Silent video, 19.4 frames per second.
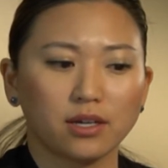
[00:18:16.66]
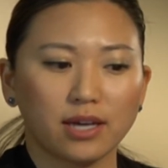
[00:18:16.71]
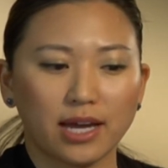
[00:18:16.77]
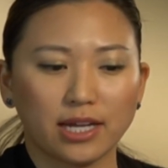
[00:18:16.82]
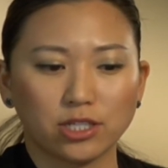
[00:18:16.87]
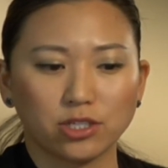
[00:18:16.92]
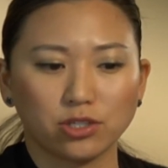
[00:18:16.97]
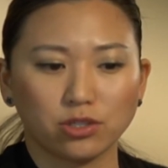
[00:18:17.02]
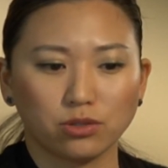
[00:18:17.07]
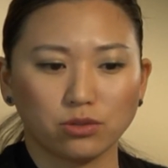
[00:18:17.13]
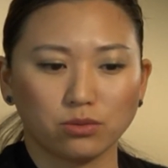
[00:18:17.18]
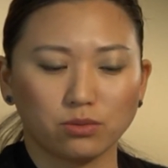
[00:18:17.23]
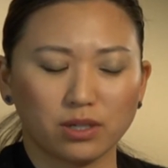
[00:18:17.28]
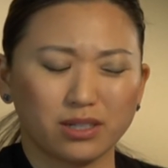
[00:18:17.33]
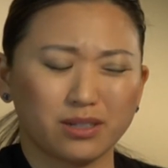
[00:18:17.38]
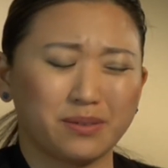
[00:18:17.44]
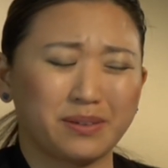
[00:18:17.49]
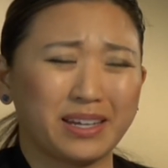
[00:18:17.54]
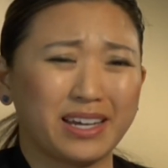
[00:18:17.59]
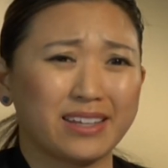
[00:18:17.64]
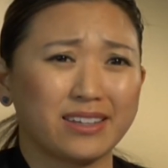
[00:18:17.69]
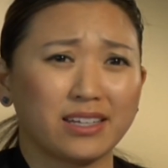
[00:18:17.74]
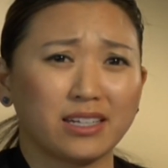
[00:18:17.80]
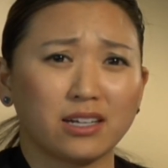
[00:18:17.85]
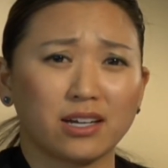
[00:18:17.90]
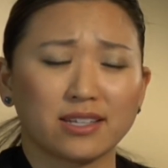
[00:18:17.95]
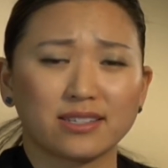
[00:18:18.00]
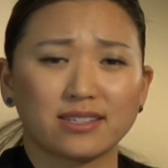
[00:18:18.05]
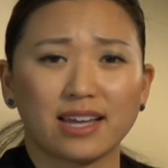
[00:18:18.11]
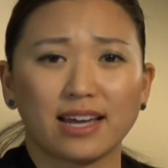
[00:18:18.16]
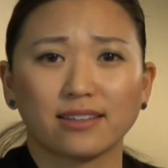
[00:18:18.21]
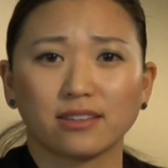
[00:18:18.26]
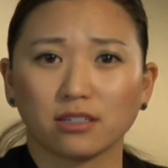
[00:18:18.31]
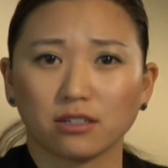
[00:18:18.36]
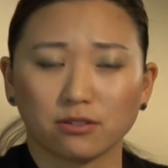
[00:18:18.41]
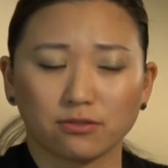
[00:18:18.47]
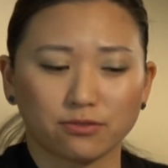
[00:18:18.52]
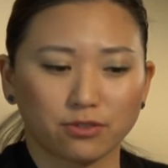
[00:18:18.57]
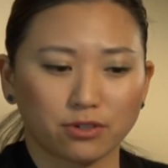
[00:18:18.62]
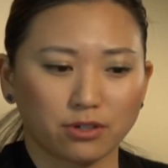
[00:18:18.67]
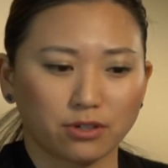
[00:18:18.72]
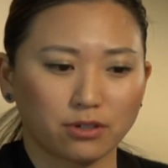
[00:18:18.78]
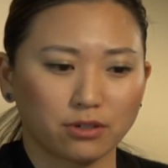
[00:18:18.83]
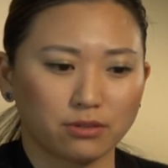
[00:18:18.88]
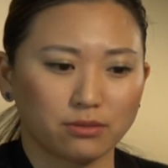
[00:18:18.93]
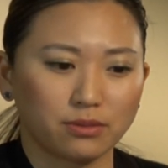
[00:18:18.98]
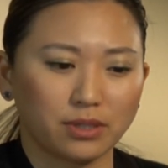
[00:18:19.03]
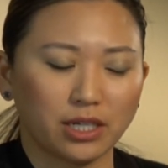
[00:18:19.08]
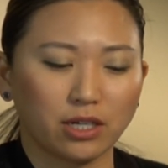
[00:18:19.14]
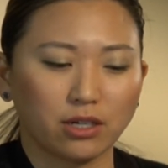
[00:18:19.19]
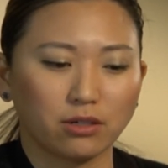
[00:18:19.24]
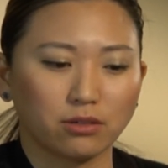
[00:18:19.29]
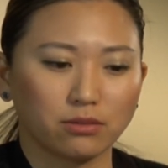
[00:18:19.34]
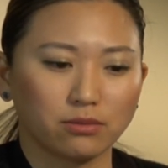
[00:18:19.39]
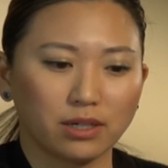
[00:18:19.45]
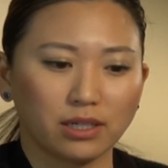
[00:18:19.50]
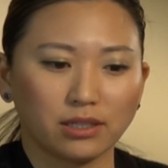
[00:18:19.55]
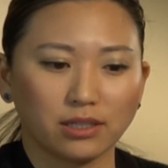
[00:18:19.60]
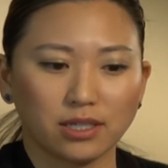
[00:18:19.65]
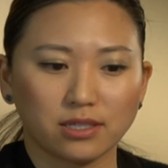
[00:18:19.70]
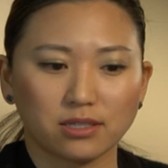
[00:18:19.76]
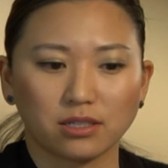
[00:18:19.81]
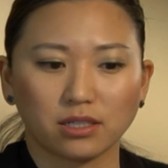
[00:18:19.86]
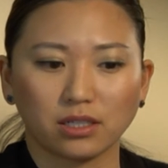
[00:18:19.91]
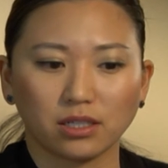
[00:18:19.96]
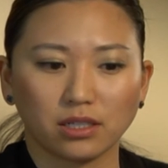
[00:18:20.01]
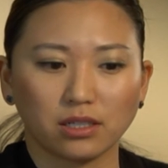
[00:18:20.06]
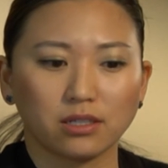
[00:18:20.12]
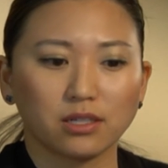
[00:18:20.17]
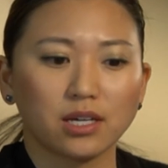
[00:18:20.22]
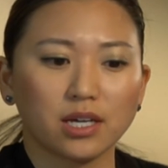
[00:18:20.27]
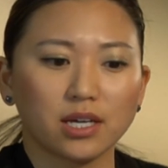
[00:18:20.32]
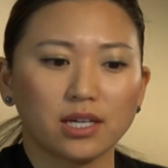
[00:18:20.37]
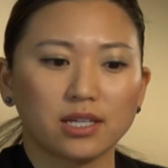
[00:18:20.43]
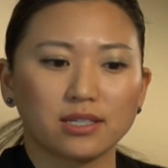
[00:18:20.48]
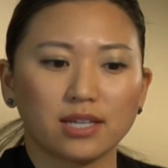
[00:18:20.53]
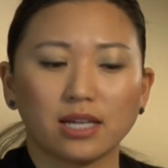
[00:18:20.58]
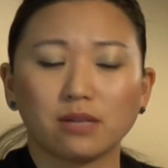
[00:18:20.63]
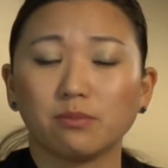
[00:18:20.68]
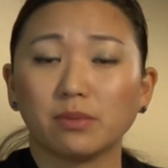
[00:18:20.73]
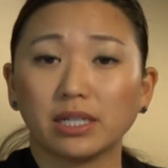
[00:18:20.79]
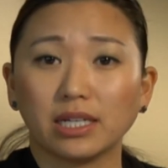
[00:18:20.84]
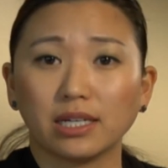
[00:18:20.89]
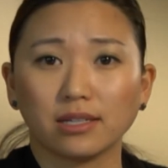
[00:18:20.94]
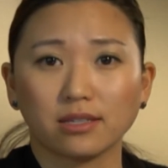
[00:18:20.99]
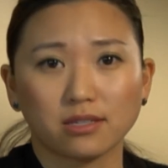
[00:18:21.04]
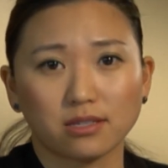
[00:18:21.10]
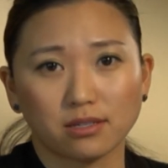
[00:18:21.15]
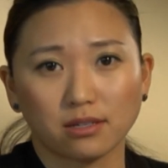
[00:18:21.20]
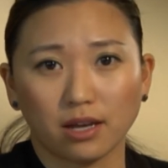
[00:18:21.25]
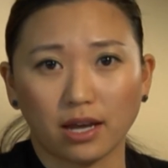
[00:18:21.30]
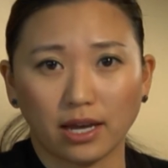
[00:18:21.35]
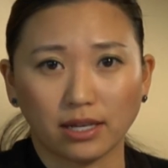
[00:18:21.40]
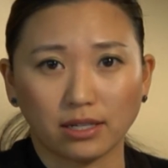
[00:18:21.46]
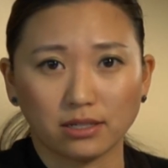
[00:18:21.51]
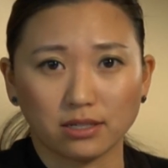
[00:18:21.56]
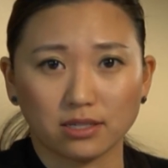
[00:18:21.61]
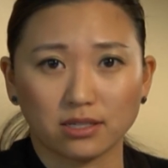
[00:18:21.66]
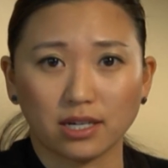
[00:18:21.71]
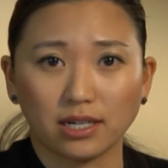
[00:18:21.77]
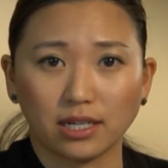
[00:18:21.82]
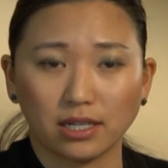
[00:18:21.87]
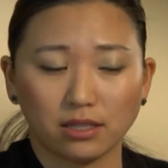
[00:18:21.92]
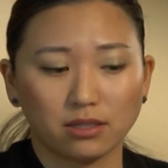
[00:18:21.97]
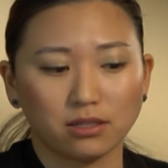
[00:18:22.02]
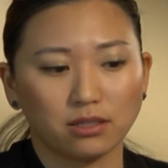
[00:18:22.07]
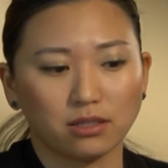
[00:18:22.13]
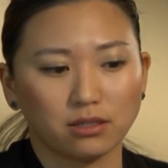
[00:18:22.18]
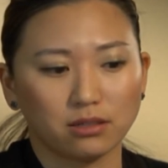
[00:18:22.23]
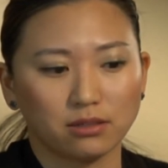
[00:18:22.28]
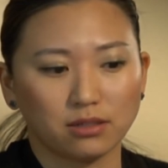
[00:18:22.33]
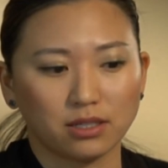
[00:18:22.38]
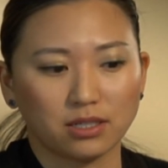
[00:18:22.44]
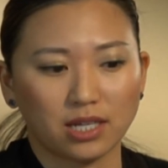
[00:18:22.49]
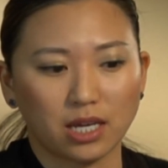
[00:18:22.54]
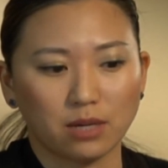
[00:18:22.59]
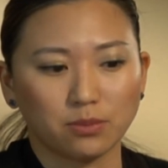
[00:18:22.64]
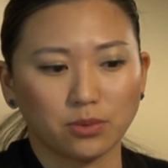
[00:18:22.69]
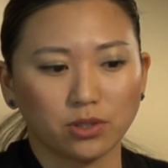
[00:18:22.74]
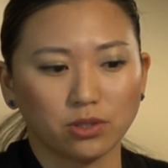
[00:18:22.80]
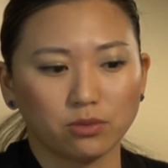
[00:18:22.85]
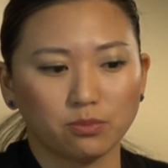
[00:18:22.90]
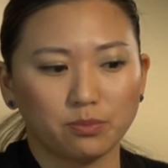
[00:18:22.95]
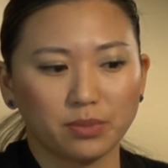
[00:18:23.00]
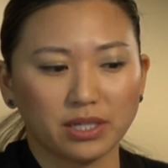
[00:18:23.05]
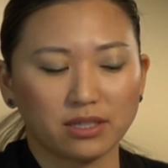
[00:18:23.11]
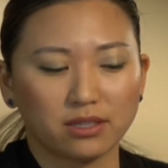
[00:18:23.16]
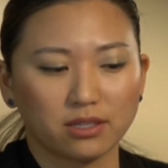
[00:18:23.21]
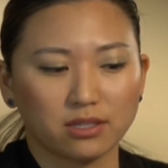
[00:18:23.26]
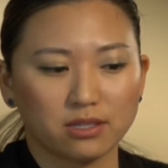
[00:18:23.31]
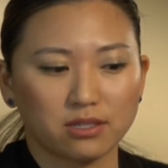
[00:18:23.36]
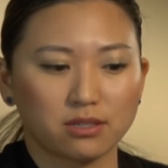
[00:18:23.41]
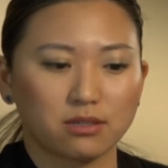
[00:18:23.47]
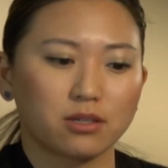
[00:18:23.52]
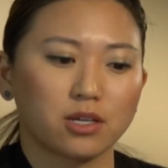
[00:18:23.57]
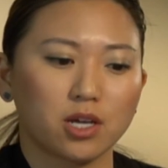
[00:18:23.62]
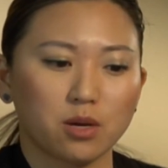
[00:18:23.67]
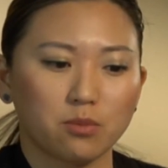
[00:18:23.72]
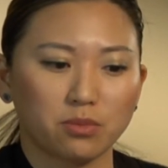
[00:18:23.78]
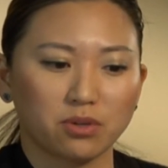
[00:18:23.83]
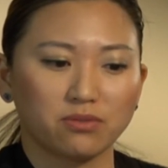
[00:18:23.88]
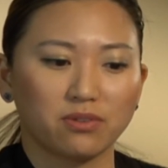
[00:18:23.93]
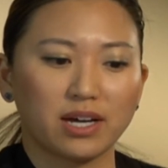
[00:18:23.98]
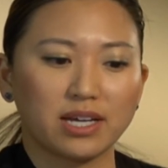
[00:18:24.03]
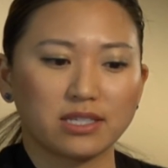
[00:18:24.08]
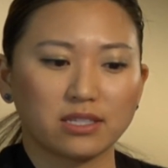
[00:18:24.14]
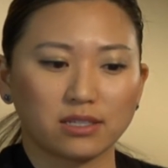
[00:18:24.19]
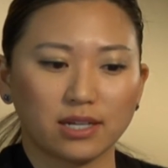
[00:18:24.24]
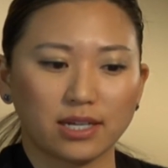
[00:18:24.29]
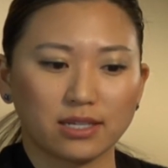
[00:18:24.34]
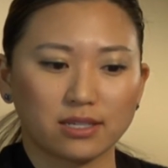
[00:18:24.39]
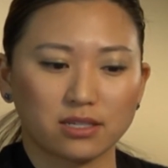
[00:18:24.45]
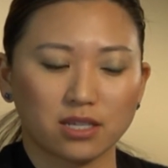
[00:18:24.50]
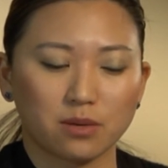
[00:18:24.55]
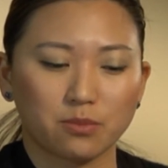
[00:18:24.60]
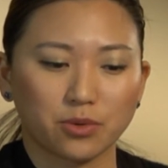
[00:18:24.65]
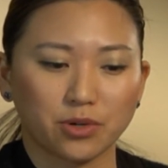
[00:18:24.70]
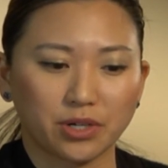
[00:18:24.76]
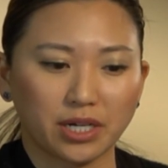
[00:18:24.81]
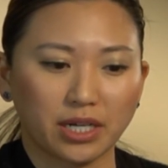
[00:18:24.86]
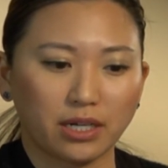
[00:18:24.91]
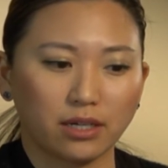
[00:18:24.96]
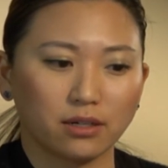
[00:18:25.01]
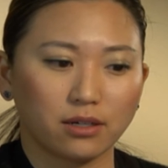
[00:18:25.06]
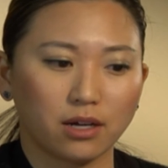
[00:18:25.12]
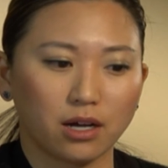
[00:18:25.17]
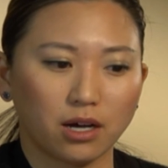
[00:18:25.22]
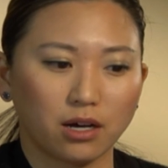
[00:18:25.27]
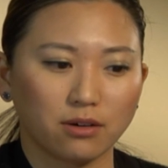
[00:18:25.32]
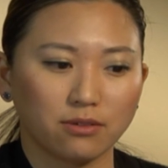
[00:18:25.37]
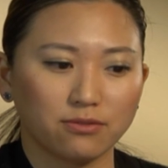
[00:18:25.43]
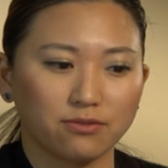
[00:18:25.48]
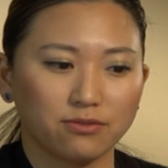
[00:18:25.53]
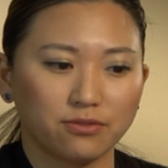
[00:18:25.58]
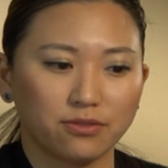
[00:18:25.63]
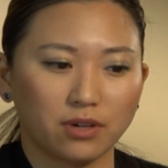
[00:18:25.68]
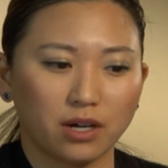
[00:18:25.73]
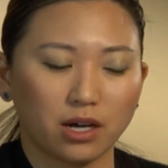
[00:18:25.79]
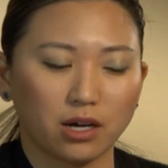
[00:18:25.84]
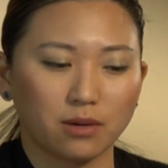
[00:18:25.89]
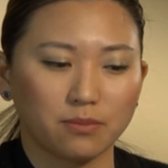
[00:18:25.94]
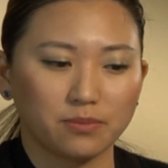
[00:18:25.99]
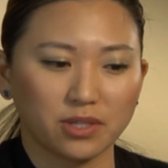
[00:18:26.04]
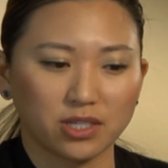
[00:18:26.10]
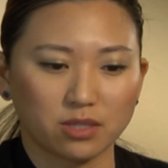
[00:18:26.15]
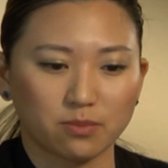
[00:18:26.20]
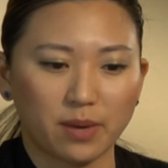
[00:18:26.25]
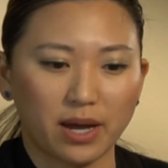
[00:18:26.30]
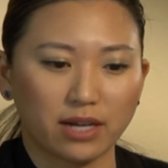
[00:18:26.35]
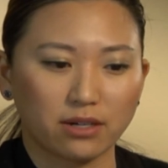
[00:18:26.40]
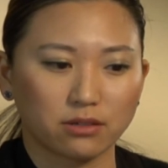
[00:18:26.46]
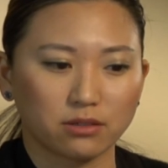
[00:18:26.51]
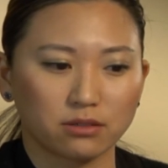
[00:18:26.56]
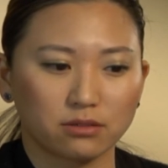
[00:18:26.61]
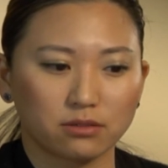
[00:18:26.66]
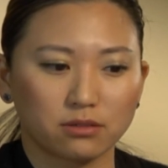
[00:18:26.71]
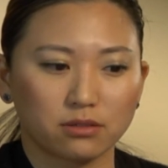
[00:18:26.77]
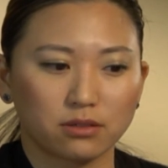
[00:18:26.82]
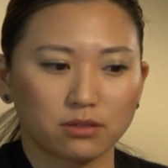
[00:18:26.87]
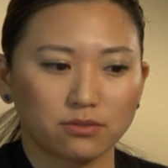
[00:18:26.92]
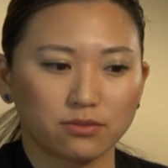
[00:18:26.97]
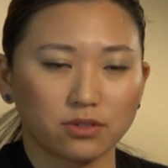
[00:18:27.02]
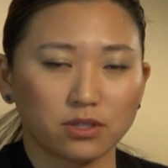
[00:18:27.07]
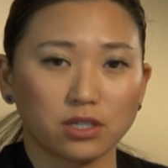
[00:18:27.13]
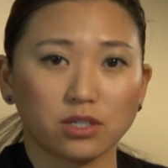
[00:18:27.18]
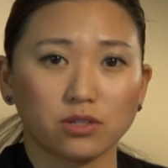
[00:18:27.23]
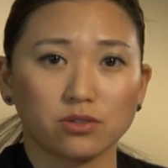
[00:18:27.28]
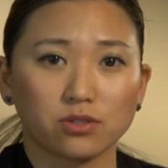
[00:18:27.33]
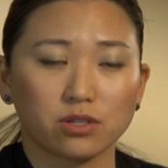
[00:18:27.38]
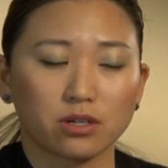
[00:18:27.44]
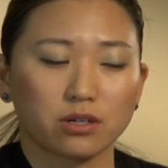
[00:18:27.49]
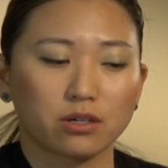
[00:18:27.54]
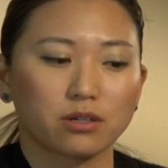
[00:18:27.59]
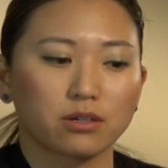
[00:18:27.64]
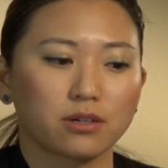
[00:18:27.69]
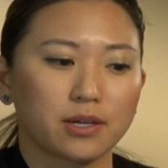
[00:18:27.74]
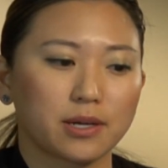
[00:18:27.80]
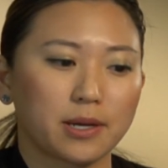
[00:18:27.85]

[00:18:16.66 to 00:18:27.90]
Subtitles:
not sat there for, you know, at least a good 10 minutes and studied the table. But this provides a nice summary of this pattern for the user.